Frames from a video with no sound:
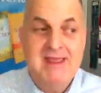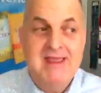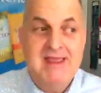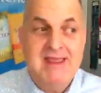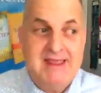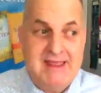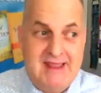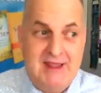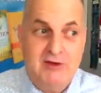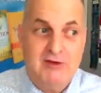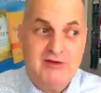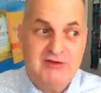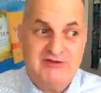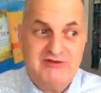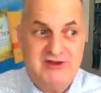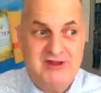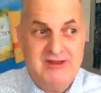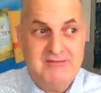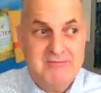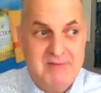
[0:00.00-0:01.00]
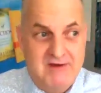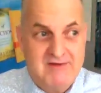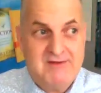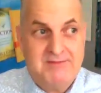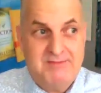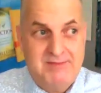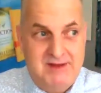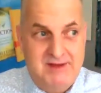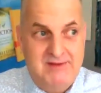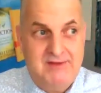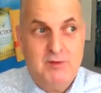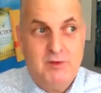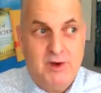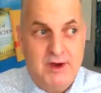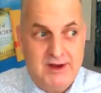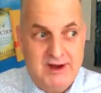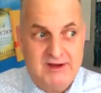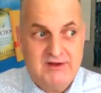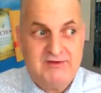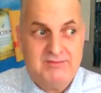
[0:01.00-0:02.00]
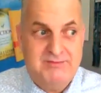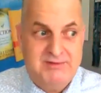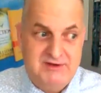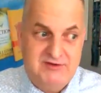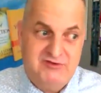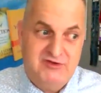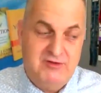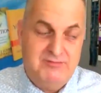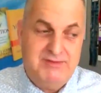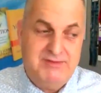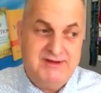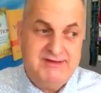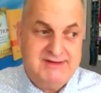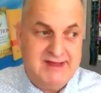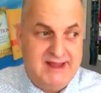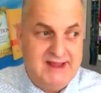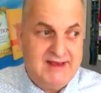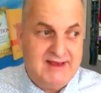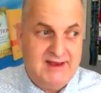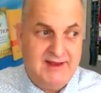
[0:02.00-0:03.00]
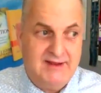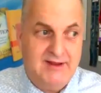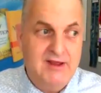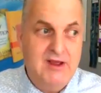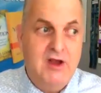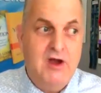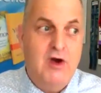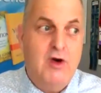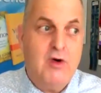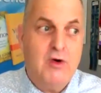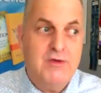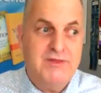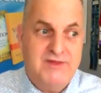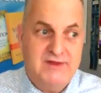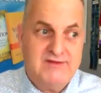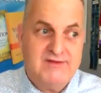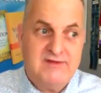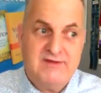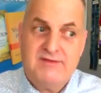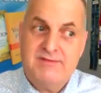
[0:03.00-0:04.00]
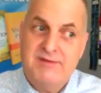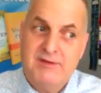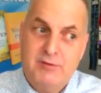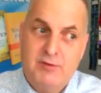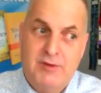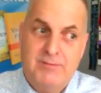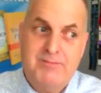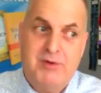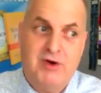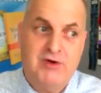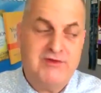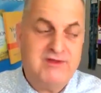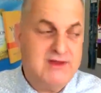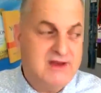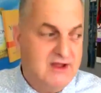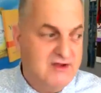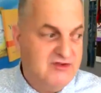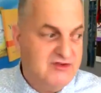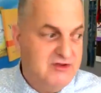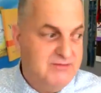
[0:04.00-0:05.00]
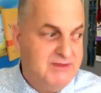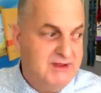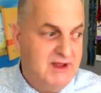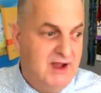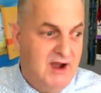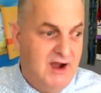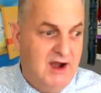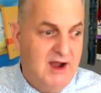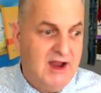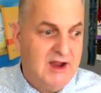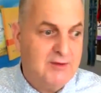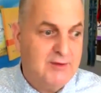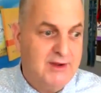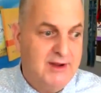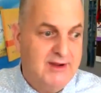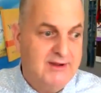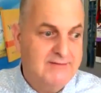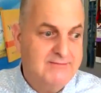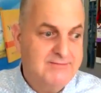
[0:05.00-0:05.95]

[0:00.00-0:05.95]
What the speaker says: He or she must be the one I should be dating, or this is the person I should be hiring.